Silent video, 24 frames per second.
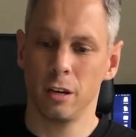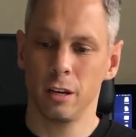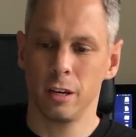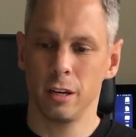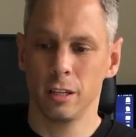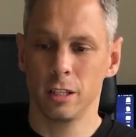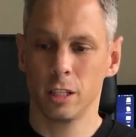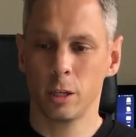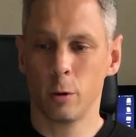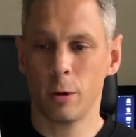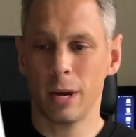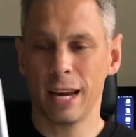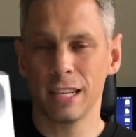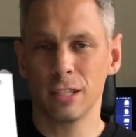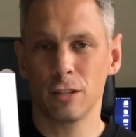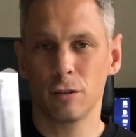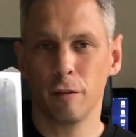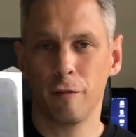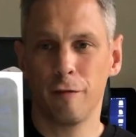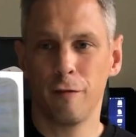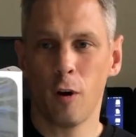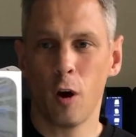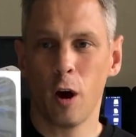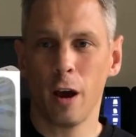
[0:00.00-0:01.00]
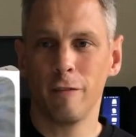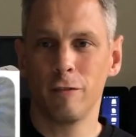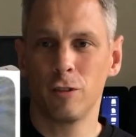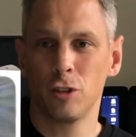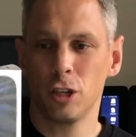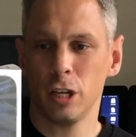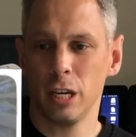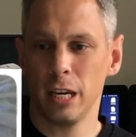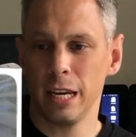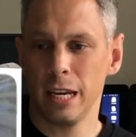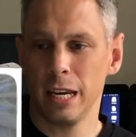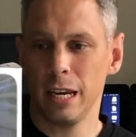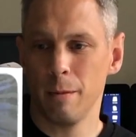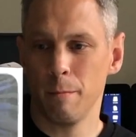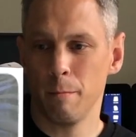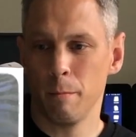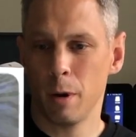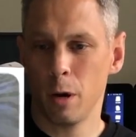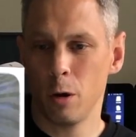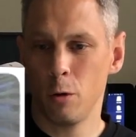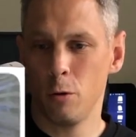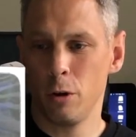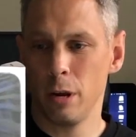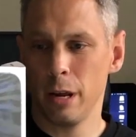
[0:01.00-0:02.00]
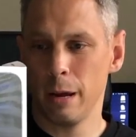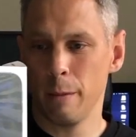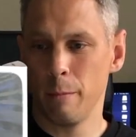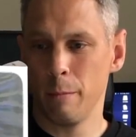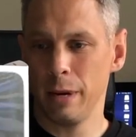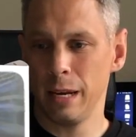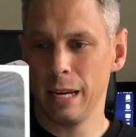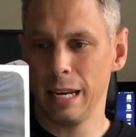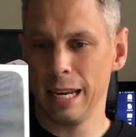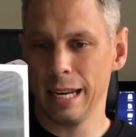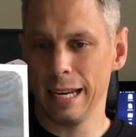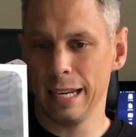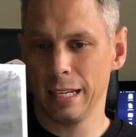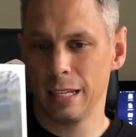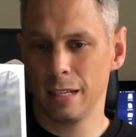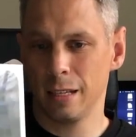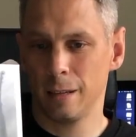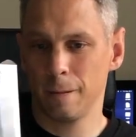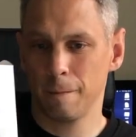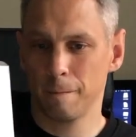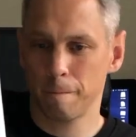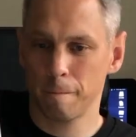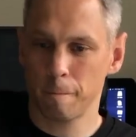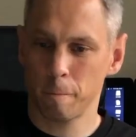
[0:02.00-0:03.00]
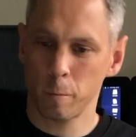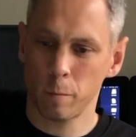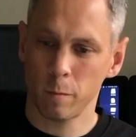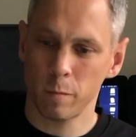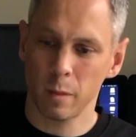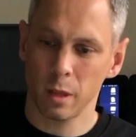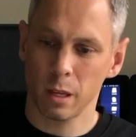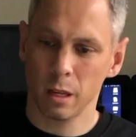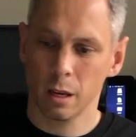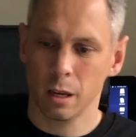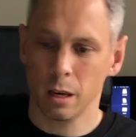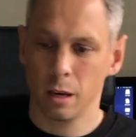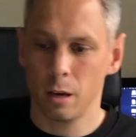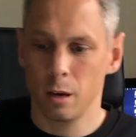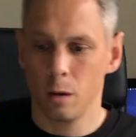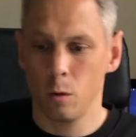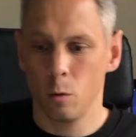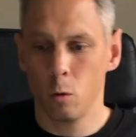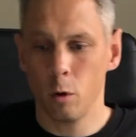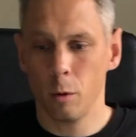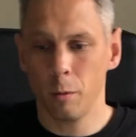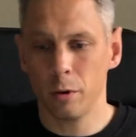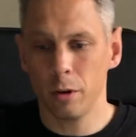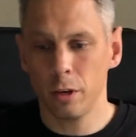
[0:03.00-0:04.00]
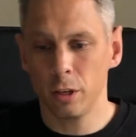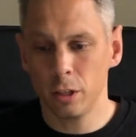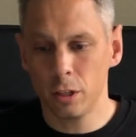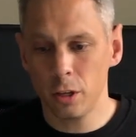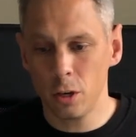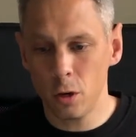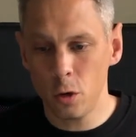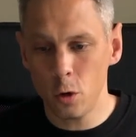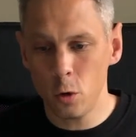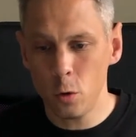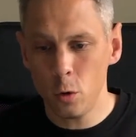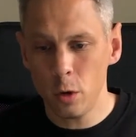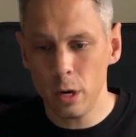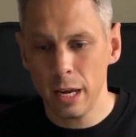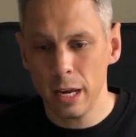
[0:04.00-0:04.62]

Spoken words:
So it has the 5G modem in it. What I'm going to do